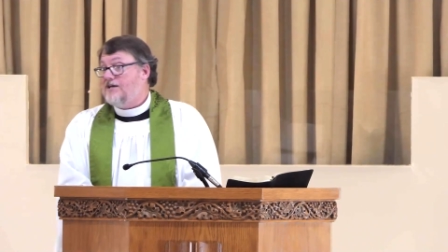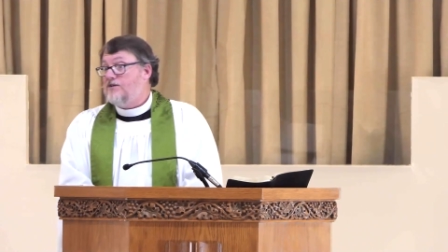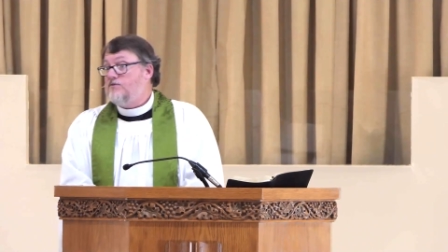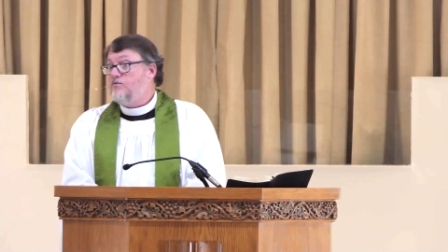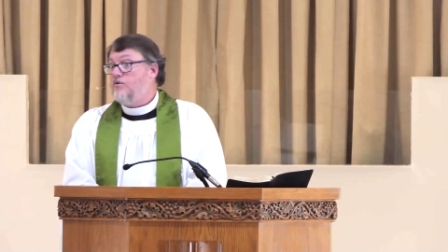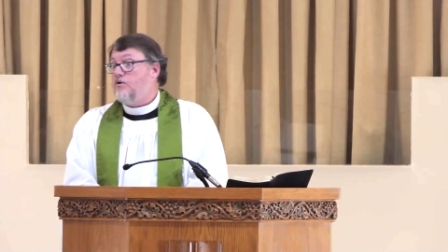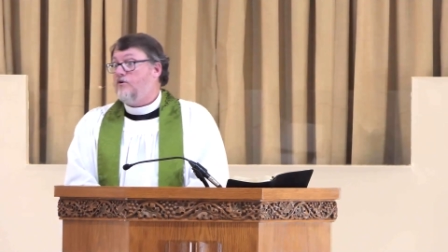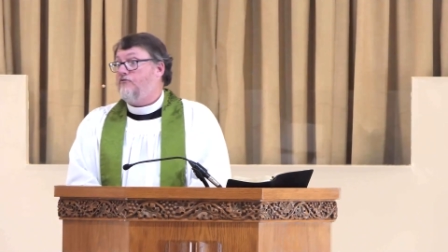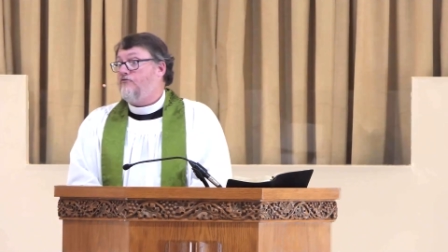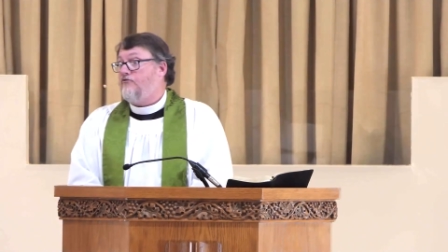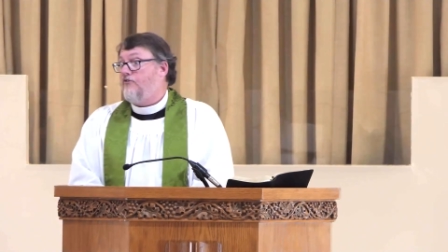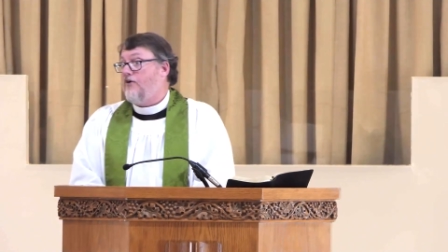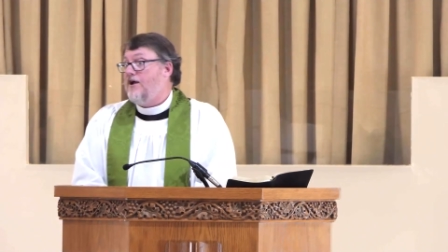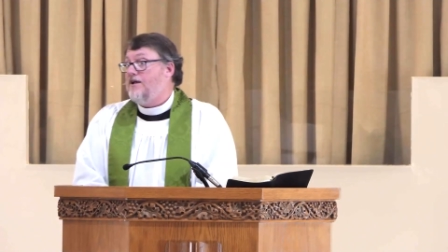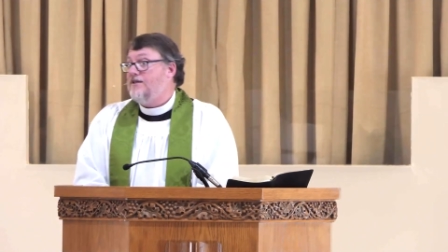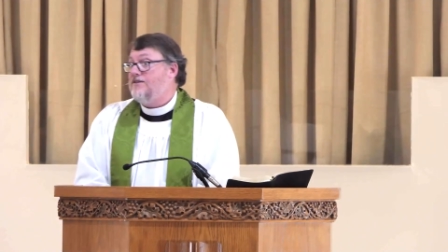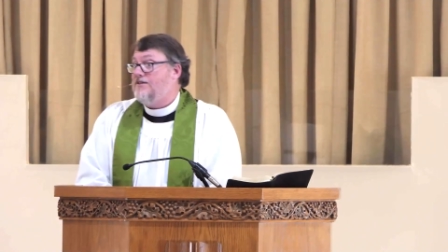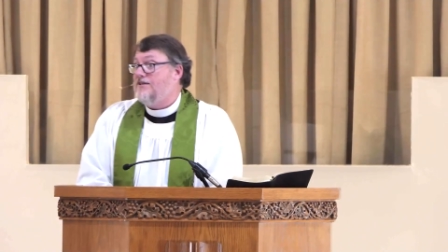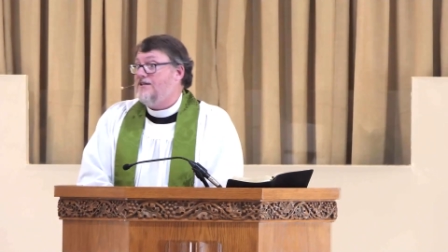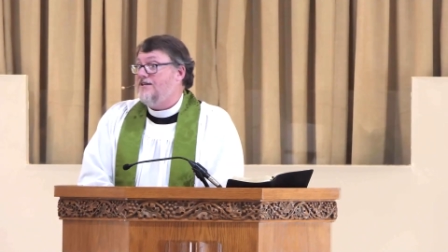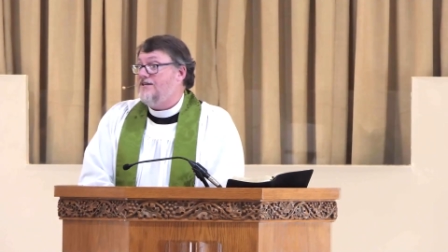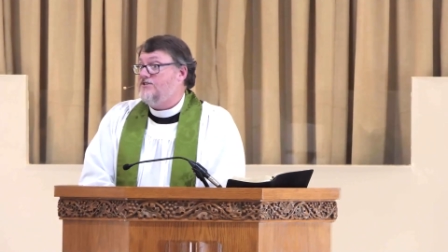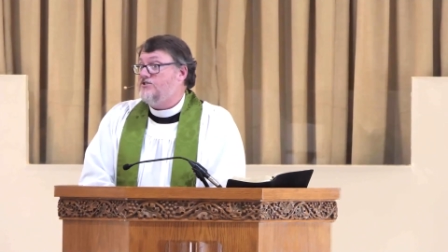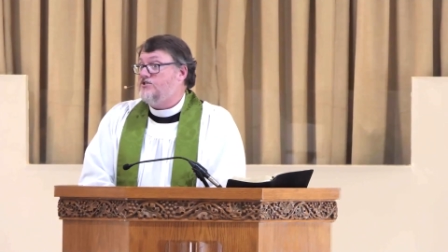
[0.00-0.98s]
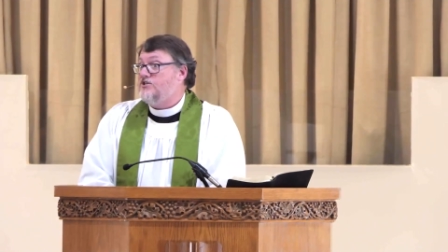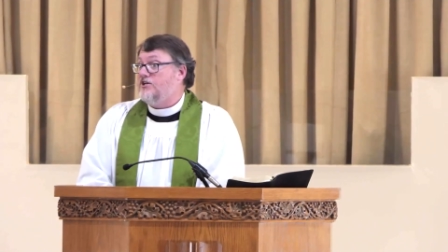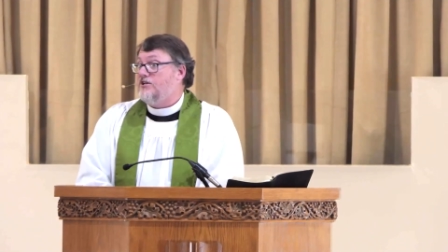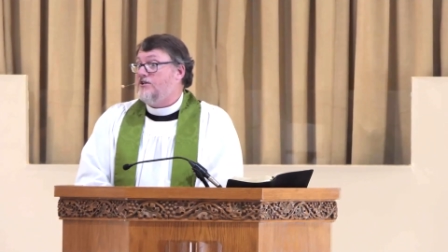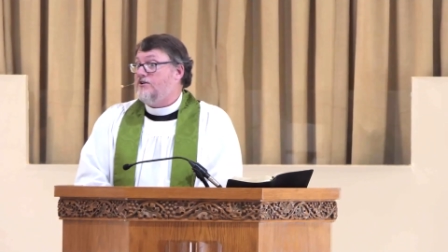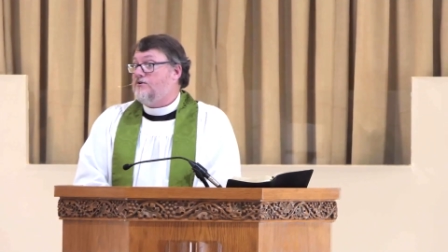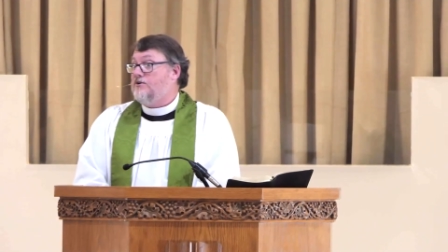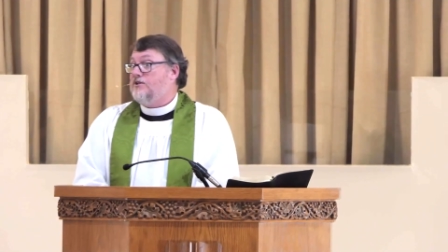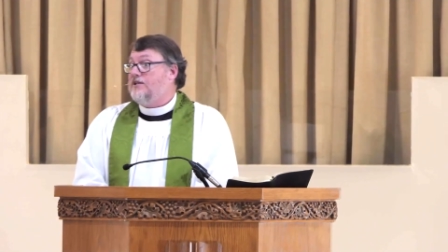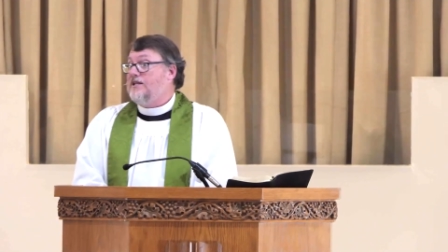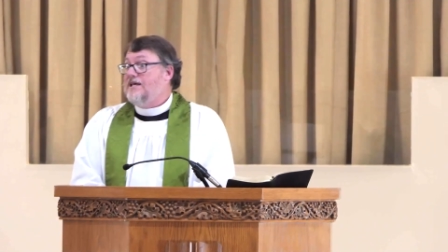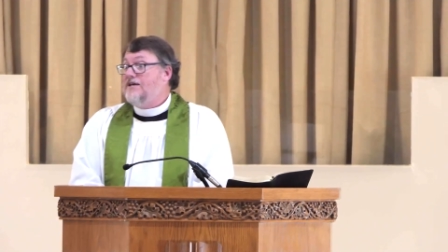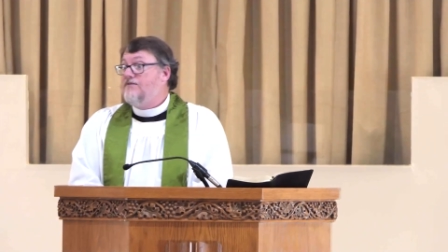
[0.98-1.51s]
we're afraid that he's going to
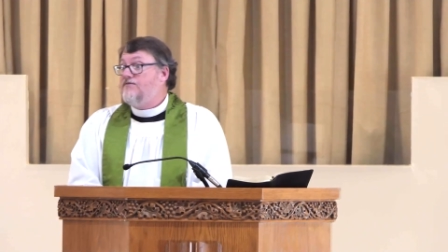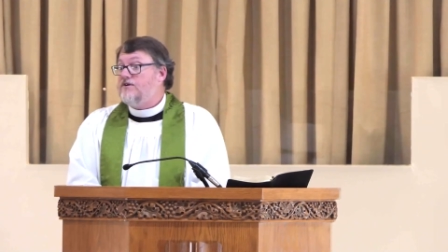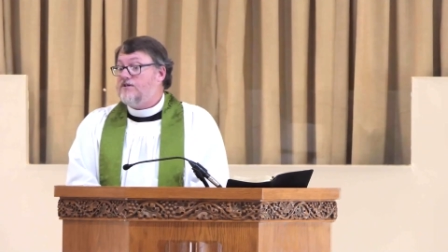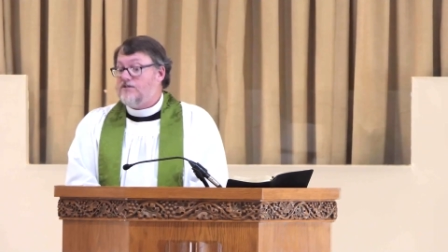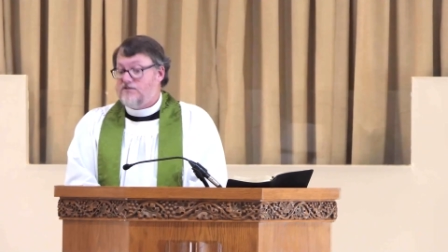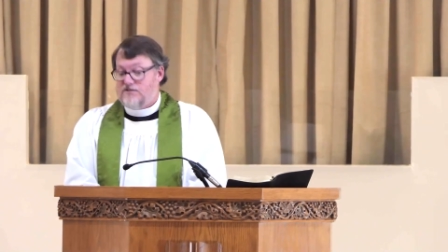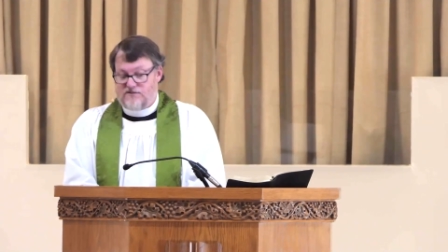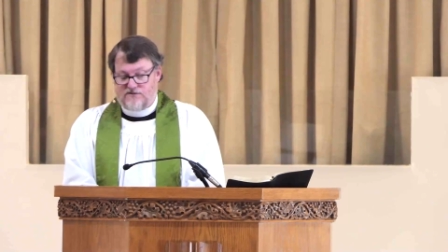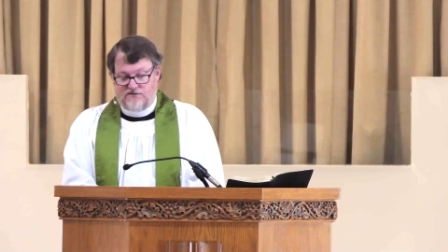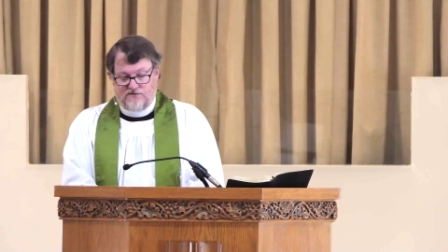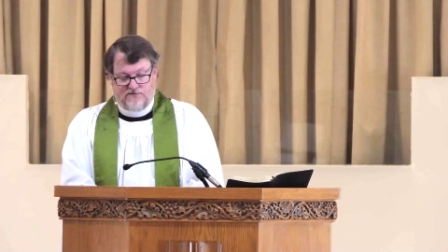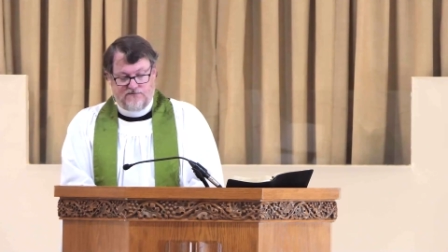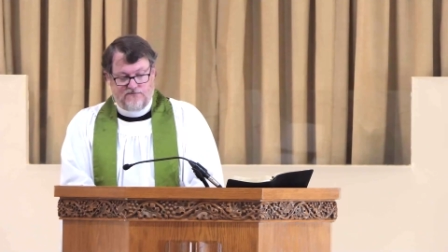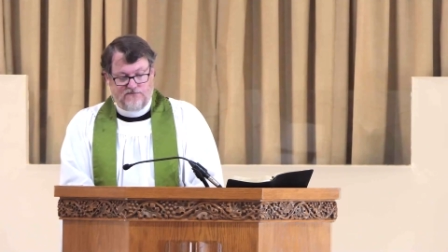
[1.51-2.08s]
leave us,